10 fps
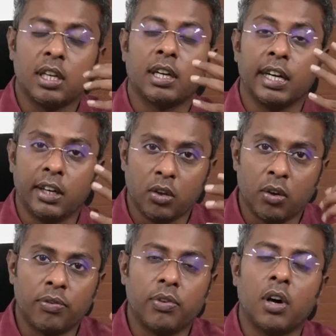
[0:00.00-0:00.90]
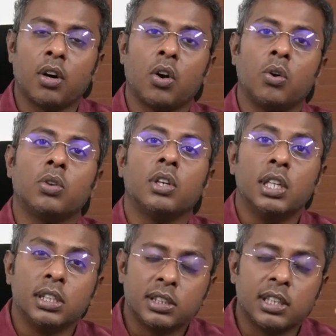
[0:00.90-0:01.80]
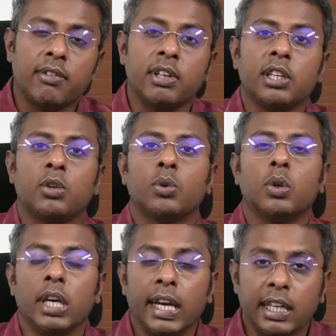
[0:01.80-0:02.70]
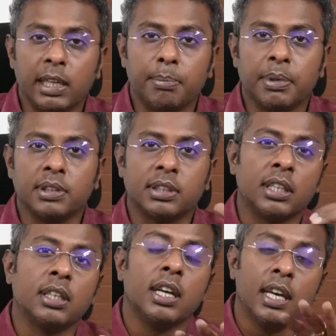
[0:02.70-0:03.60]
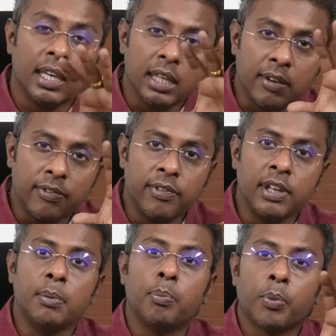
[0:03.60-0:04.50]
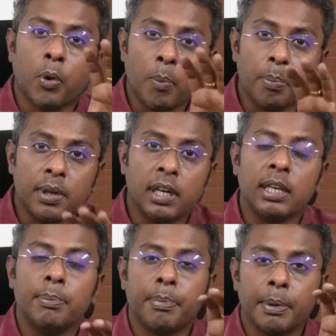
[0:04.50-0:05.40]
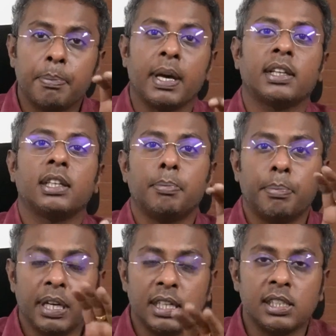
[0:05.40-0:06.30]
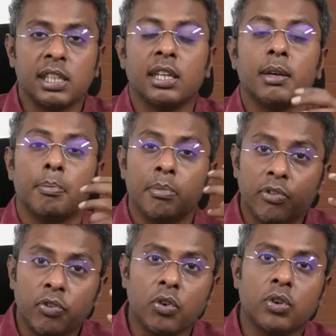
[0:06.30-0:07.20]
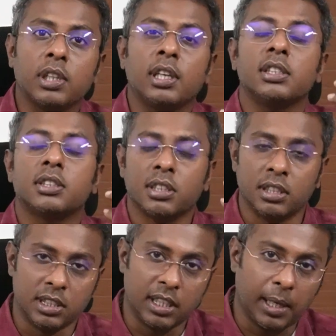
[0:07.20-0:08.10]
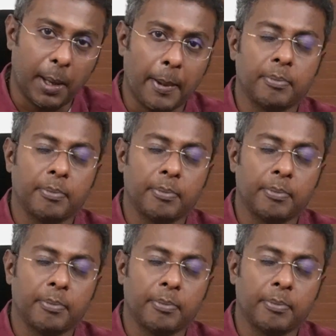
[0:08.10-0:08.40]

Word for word: rate of around 70 to 80 percent if we properly prepare the patient before the surgery.